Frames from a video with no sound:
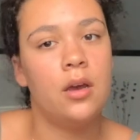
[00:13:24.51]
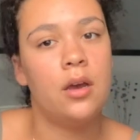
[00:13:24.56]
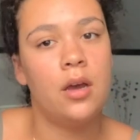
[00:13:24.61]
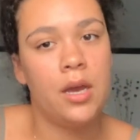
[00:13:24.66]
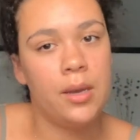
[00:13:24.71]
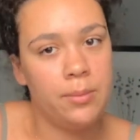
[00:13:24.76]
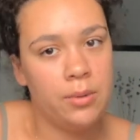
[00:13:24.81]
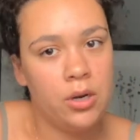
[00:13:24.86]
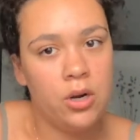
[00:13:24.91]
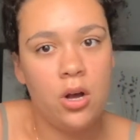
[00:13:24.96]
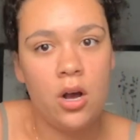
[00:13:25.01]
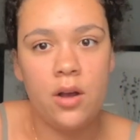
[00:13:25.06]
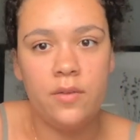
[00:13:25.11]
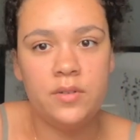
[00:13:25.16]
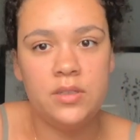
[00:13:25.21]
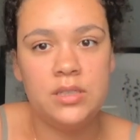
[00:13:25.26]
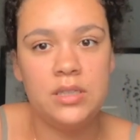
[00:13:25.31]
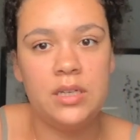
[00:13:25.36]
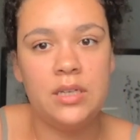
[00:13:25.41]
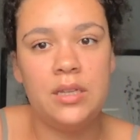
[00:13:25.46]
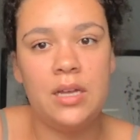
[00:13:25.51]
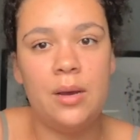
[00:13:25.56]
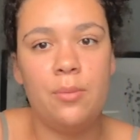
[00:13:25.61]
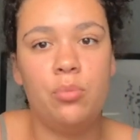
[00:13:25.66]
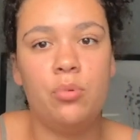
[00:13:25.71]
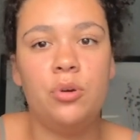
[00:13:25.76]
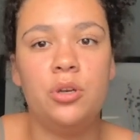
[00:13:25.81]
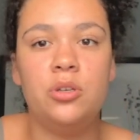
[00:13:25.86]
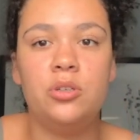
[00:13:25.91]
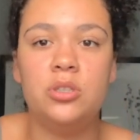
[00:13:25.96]
I mean, obviously at that
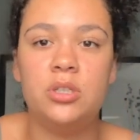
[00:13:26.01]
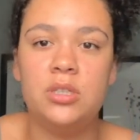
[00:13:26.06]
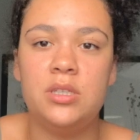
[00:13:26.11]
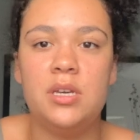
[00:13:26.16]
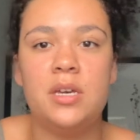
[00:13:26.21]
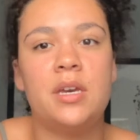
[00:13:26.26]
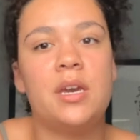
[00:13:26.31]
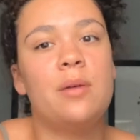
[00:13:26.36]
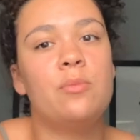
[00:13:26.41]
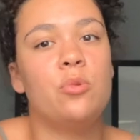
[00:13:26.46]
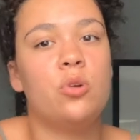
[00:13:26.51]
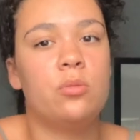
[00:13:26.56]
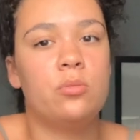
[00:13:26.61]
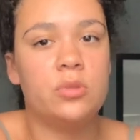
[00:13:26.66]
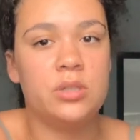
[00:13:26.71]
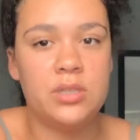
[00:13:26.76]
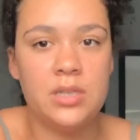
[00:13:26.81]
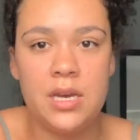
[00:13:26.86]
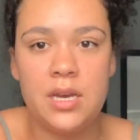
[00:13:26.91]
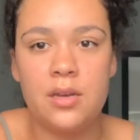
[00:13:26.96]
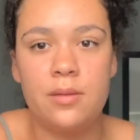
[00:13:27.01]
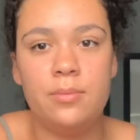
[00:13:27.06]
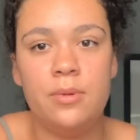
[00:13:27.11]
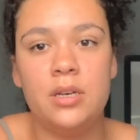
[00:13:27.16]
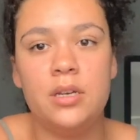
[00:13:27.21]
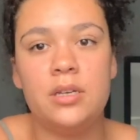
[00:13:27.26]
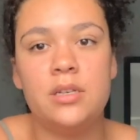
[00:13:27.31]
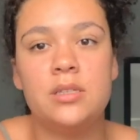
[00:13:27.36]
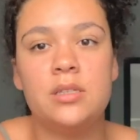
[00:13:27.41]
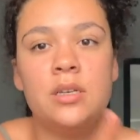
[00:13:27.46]
point you should take abnormal psych,
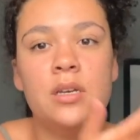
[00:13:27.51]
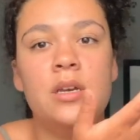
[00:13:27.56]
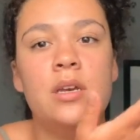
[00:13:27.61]
because